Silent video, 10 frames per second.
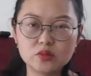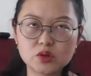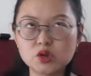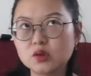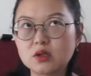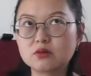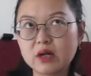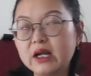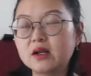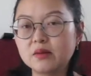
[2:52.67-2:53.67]
to learn
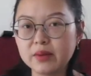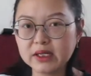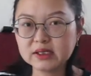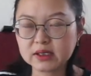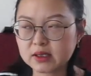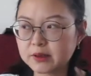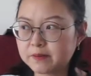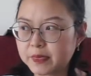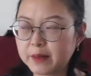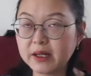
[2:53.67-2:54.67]
riding a
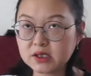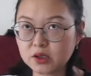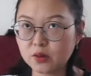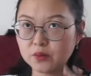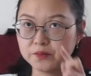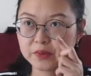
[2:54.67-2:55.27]
bicycle,